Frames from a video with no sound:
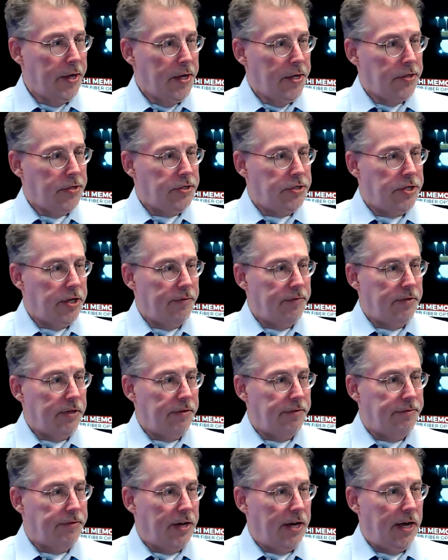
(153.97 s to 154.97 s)

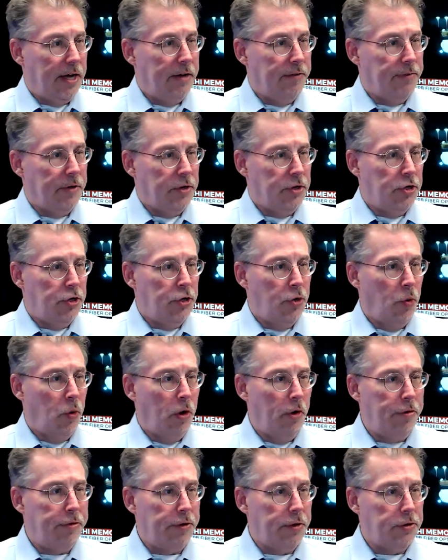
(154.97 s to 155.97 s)
75
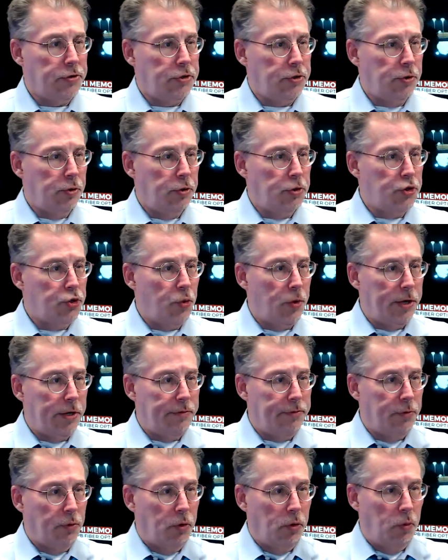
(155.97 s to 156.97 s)
north to
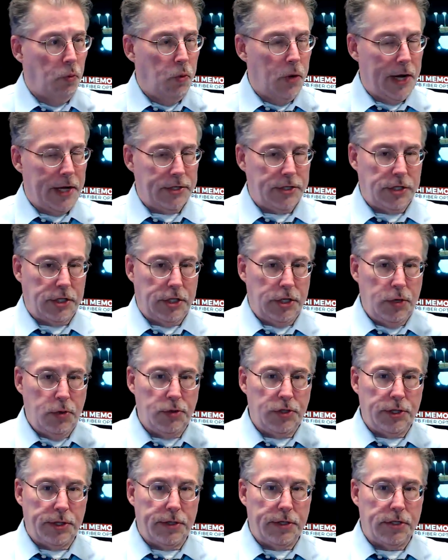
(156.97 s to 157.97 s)
24 west.
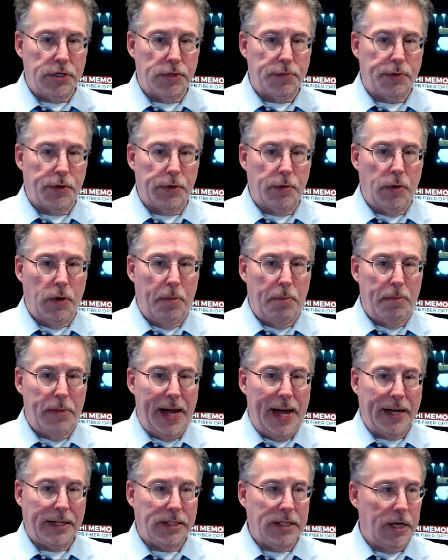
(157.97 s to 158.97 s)
Usually this is pretty well
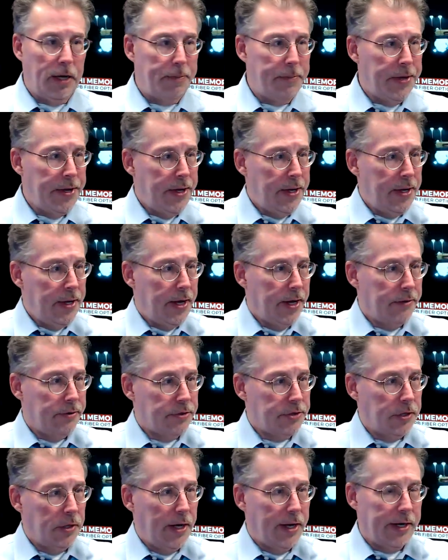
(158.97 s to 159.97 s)
backed up, and there's
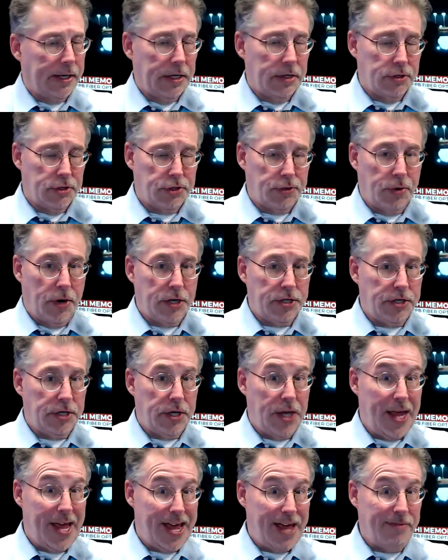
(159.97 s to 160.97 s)
a lot of construction,
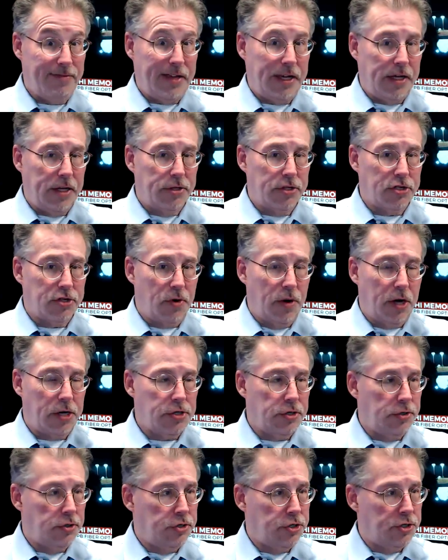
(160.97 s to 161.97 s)
heavy
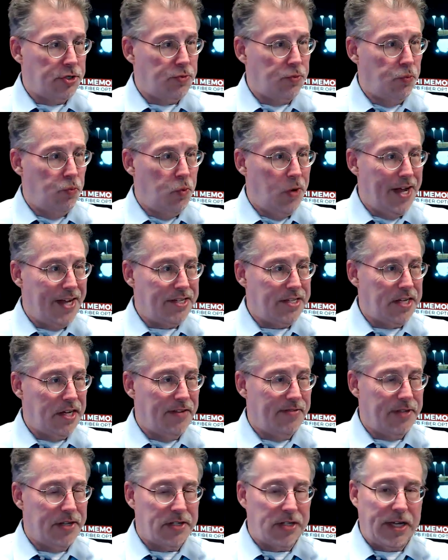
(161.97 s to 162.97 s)
construction just west of
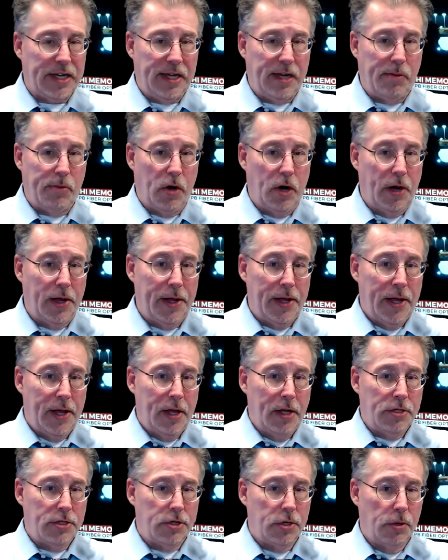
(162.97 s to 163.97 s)
this camera.
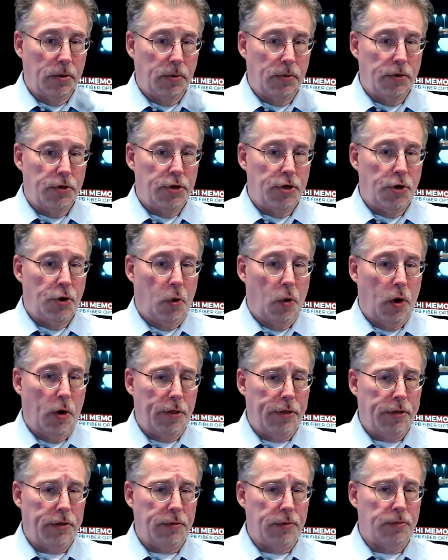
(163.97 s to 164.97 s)
So
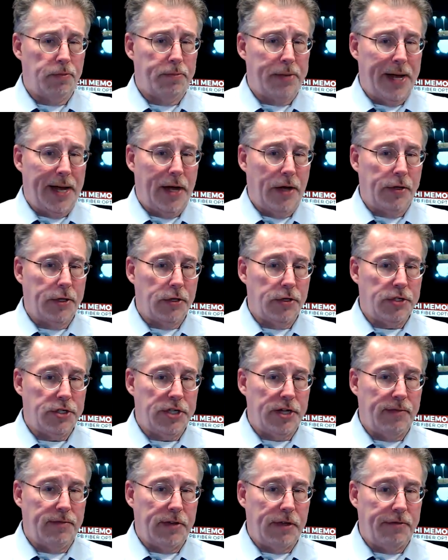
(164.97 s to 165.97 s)
northbound
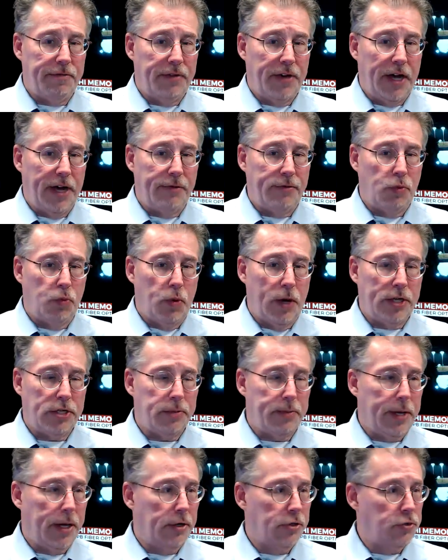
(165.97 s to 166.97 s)
75 to
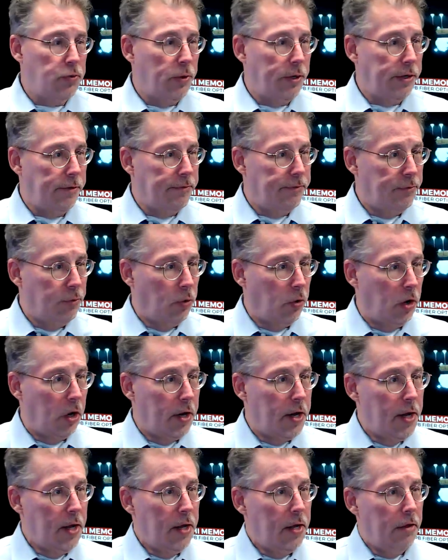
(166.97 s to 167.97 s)
westbound 24,
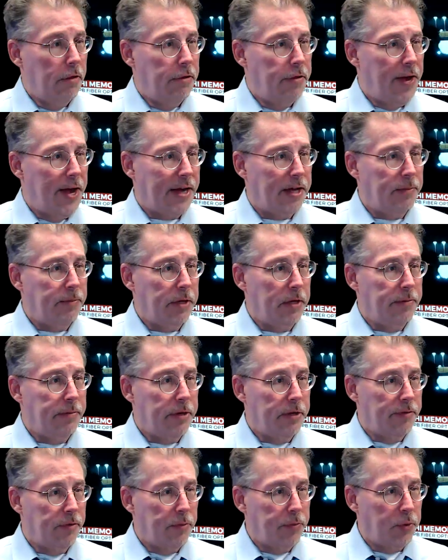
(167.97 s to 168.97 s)
that could be a bit
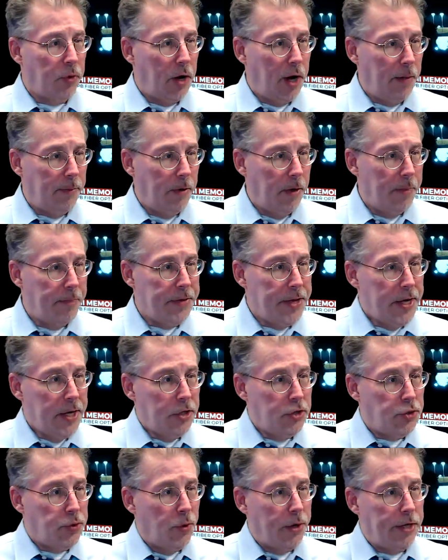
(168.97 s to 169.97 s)
of a problem.
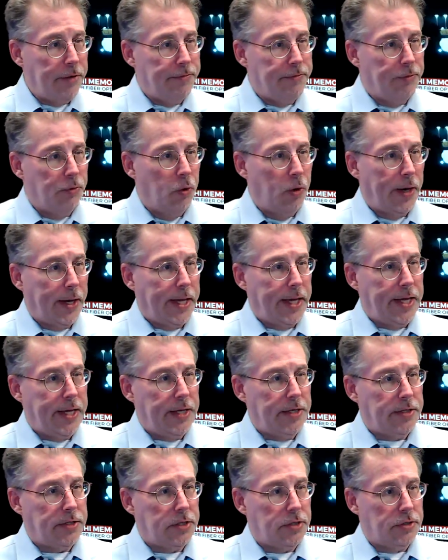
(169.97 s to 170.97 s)
24
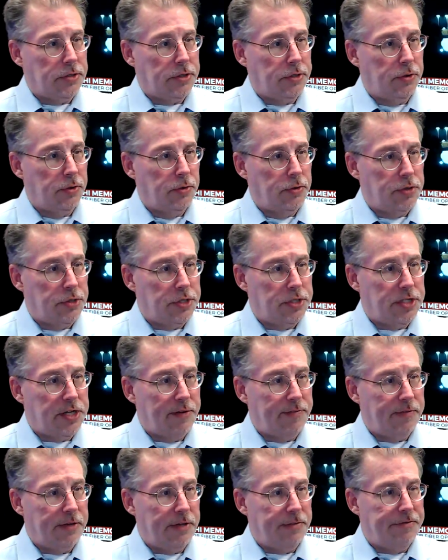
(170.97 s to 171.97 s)
east to
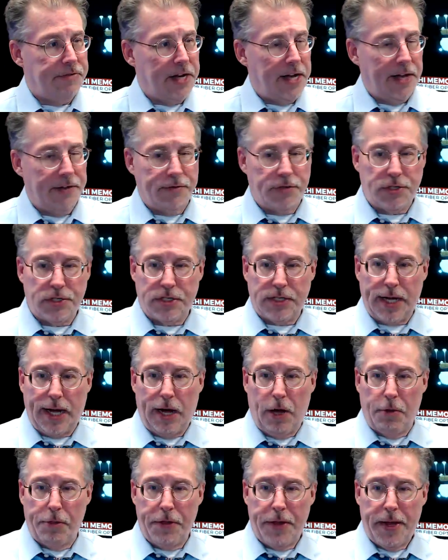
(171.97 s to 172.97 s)
75
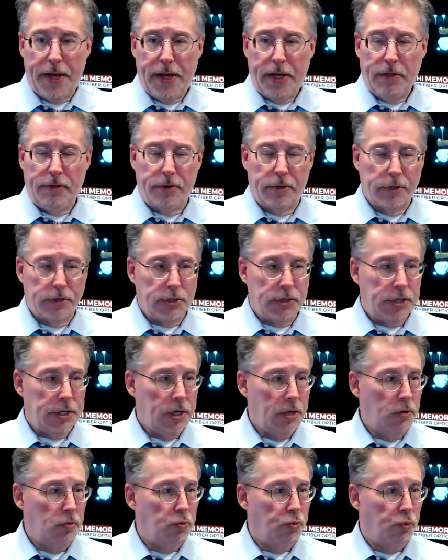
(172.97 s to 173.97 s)
south. There's
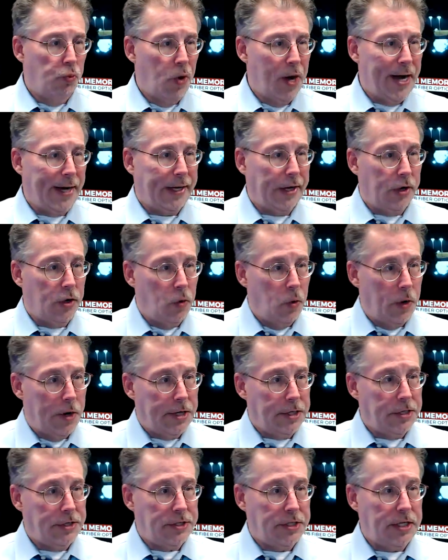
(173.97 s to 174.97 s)
no wreck according
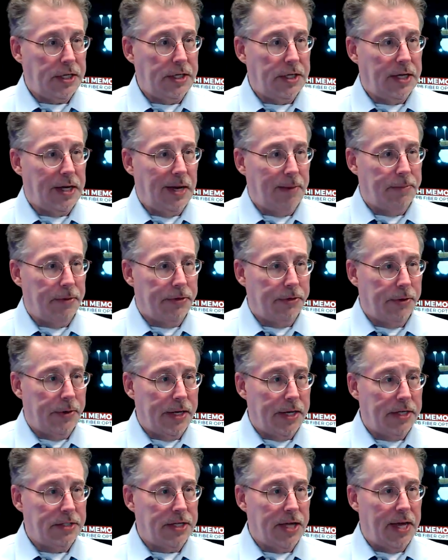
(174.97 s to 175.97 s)
to TDOT, but there
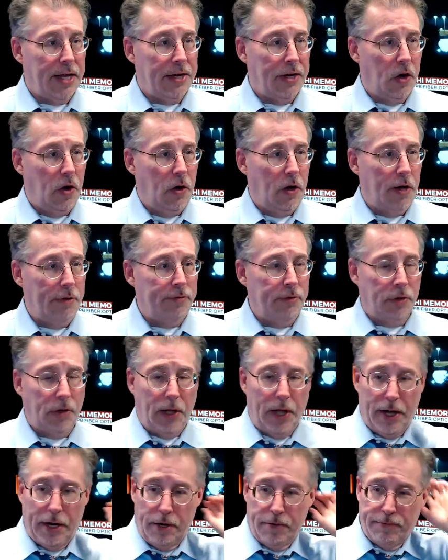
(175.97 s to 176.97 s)
is an awful
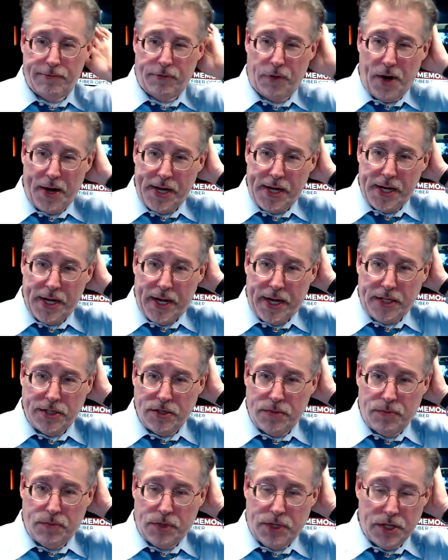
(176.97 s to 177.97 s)
lot of Friday night
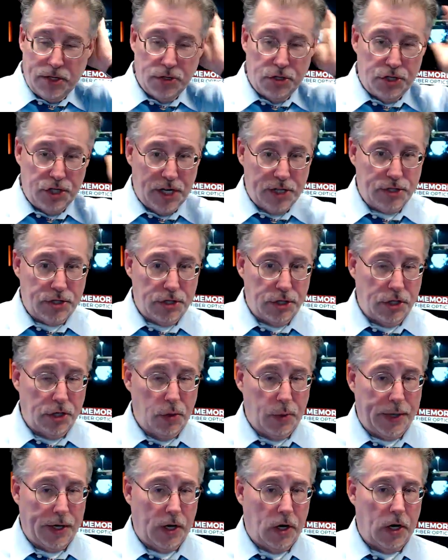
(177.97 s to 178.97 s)
congestion
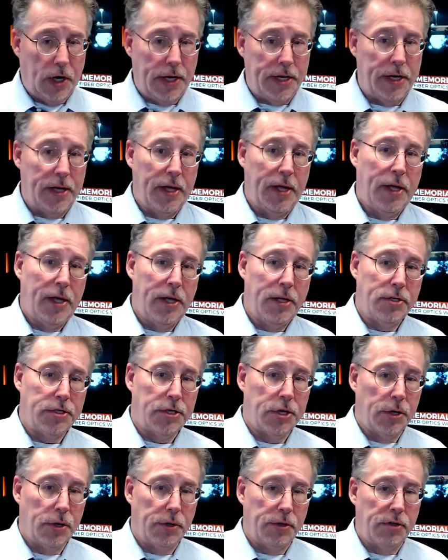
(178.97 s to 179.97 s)
going on.
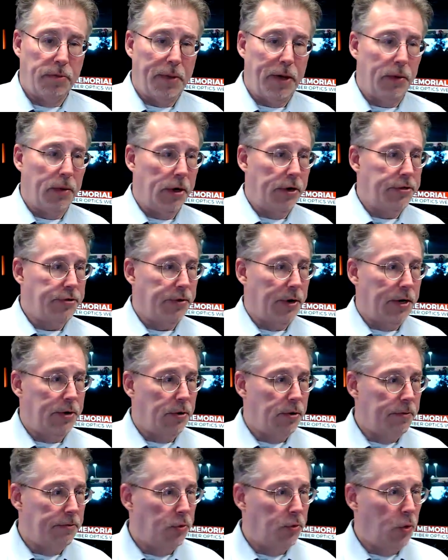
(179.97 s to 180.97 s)
So you may want to try to
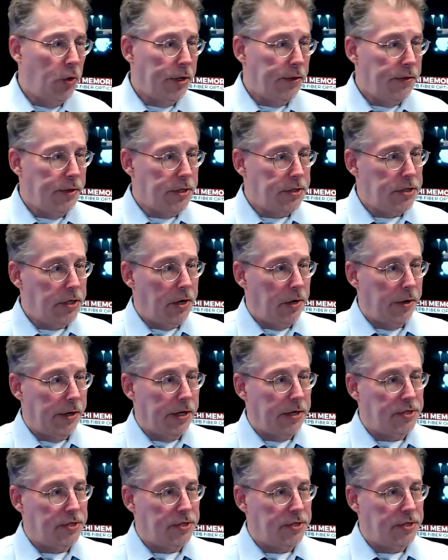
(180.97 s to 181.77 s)
avoid this area.